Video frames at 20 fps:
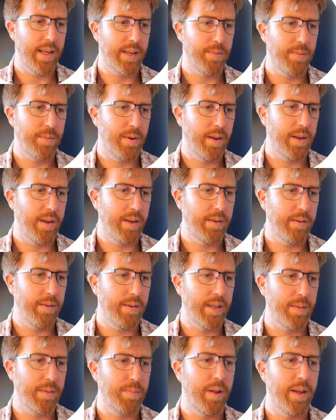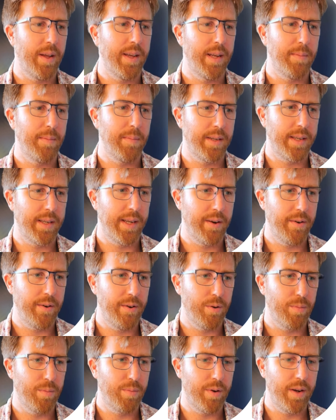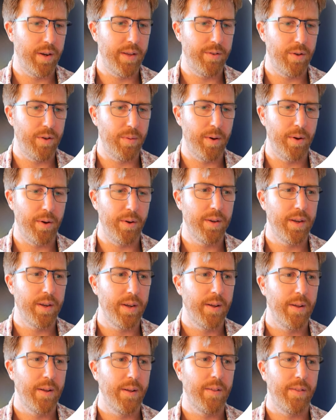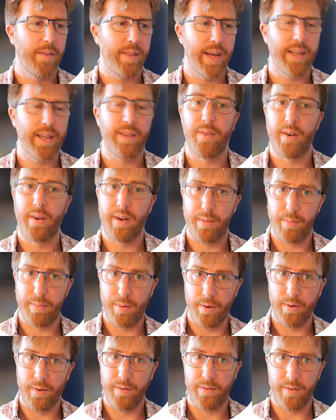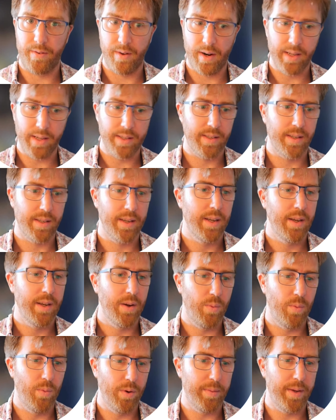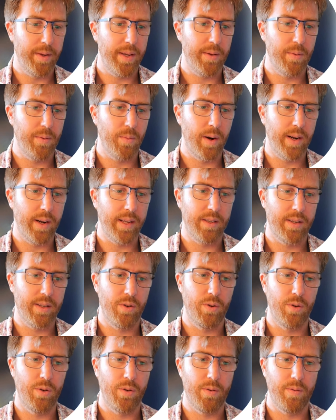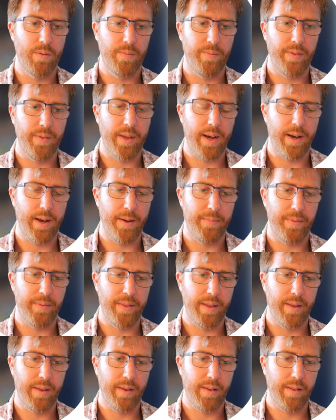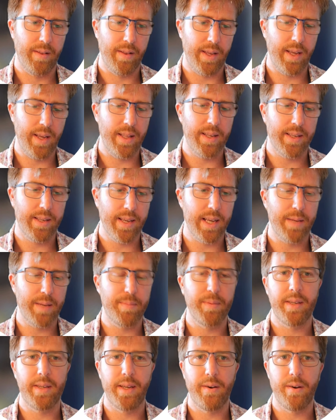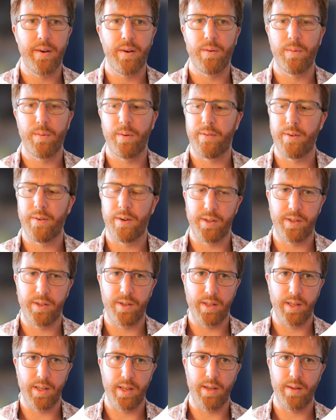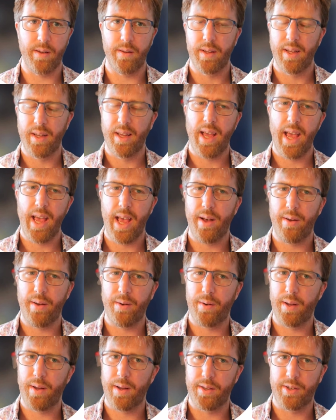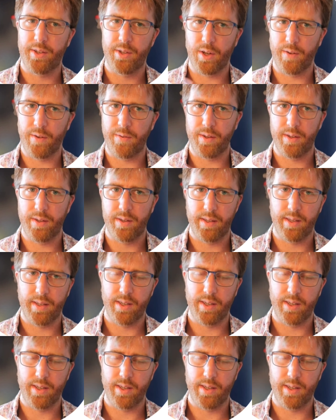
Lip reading: one, display in material preview mode. That's very important for us. We'll be wanting to, in this case, material refers to how a surface,